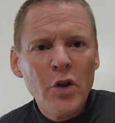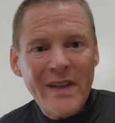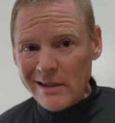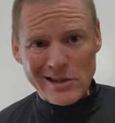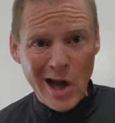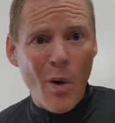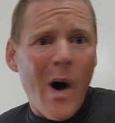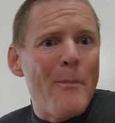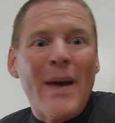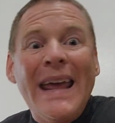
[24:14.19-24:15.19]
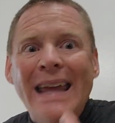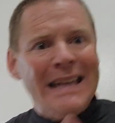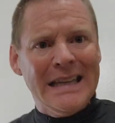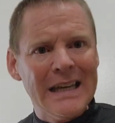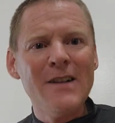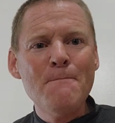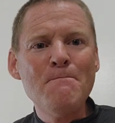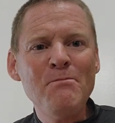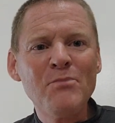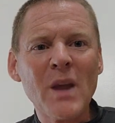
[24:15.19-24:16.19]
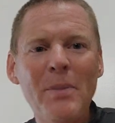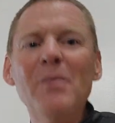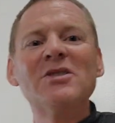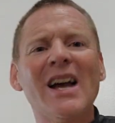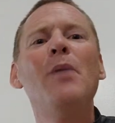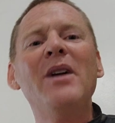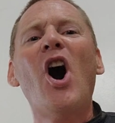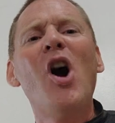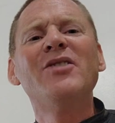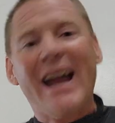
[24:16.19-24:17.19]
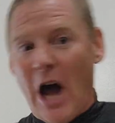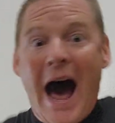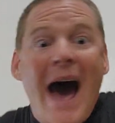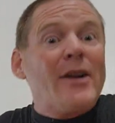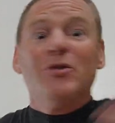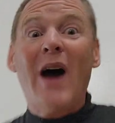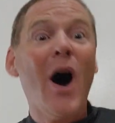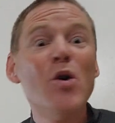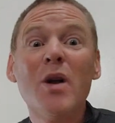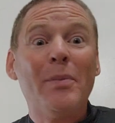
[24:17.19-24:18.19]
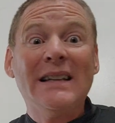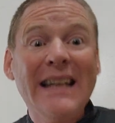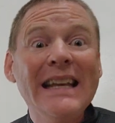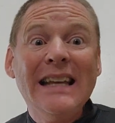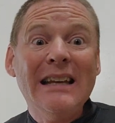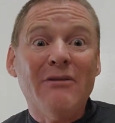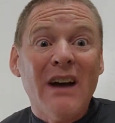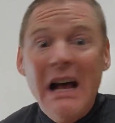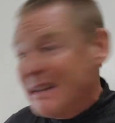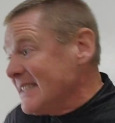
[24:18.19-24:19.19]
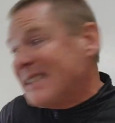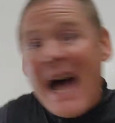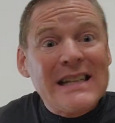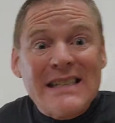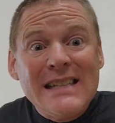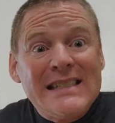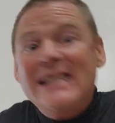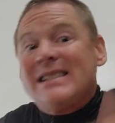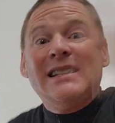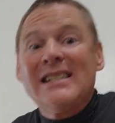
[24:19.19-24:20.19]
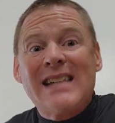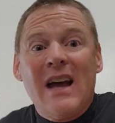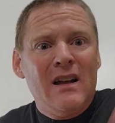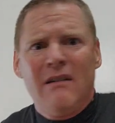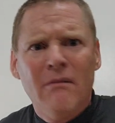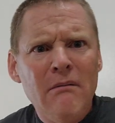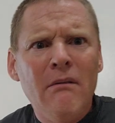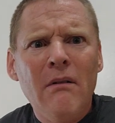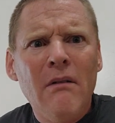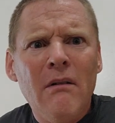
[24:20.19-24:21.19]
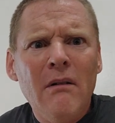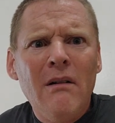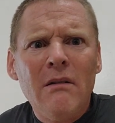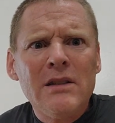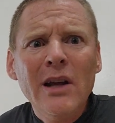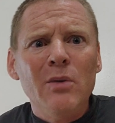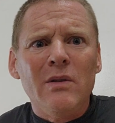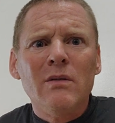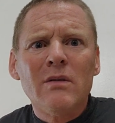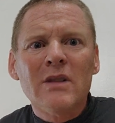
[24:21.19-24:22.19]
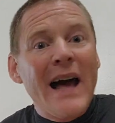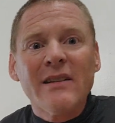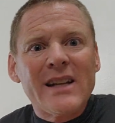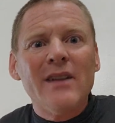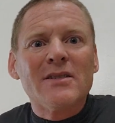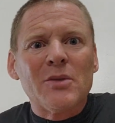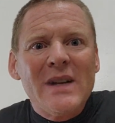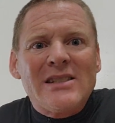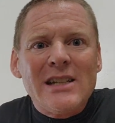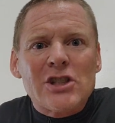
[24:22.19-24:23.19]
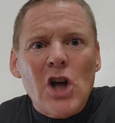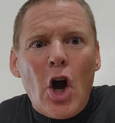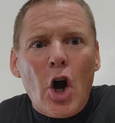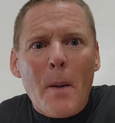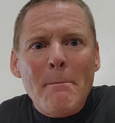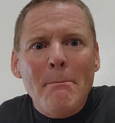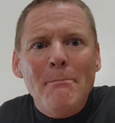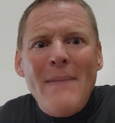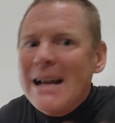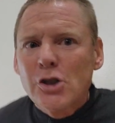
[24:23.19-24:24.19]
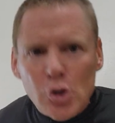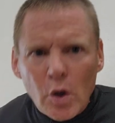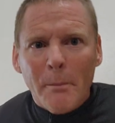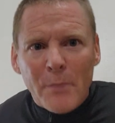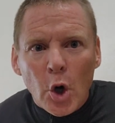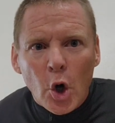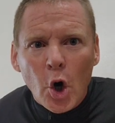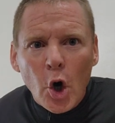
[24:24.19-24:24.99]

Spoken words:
There's no opinion. People tell me all day, I don't know who to believe. This guy says this and this guy. Dude, glider characteristics are measurable.